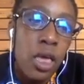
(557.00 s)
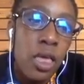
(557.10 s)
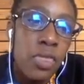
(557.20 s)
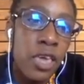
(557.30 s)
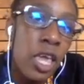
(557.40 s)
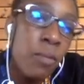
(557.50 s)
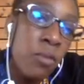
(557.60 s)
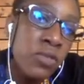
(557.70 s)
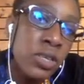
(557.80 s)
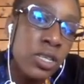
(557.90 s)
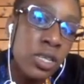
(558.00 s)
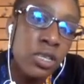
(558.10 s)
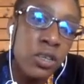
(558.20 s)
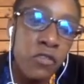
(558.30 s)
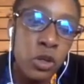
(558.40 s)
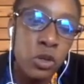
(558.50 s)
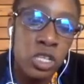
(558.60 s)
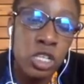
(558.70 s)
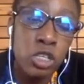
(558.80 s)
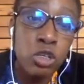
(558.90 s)
The aim of these
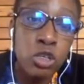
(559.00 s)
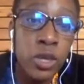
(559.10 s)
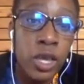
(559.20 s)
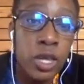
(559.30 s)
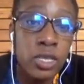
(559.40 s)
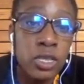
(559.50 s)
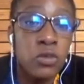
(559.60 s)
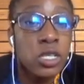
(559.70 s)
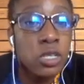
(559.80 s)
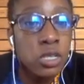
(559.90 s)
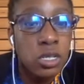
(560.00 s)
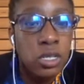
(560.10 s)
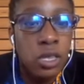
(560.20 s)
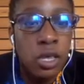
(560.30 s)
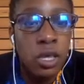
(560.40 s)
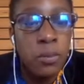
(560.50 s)
interviews is to showcase the research the